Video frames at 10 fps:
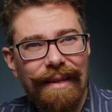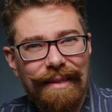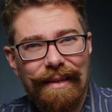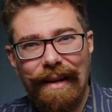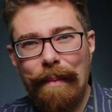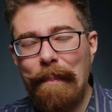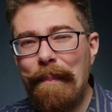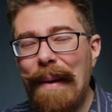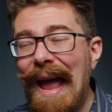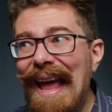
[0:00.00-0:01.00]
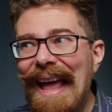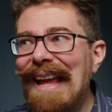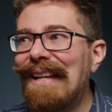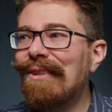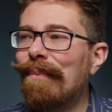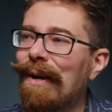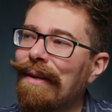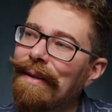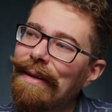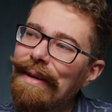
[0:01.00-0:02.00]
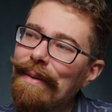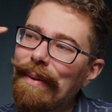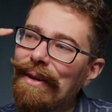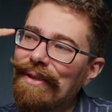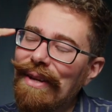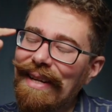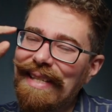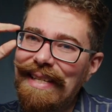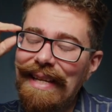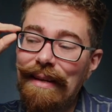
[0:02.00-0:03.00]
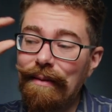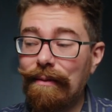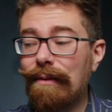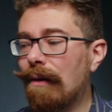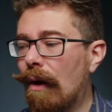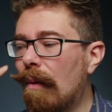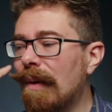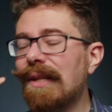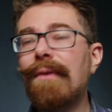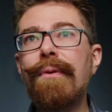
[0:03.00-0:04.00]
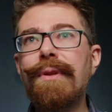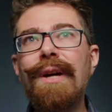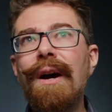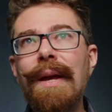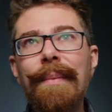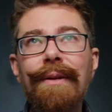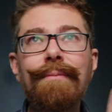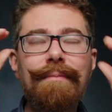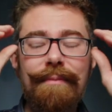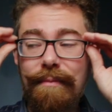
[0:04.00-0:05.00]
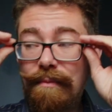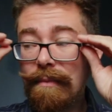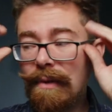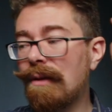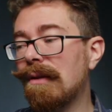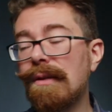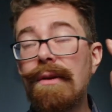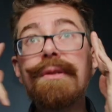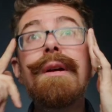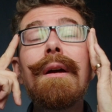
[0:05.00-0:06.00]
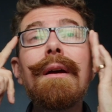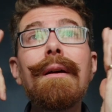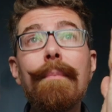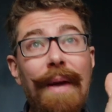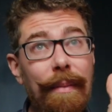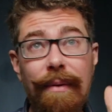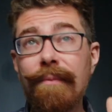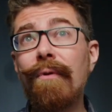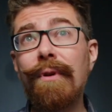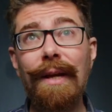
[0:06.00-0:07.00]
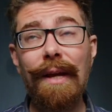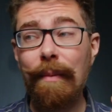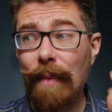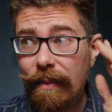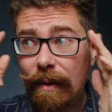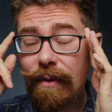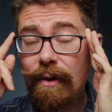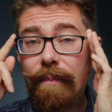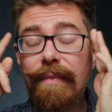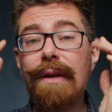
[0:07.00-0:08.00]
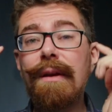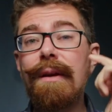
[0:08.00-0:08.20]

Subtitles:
It's like a pet hate of mine, because I see it, on myself all the time, and goodness knows, maybe I'm avoiding it here, maybe I'm not.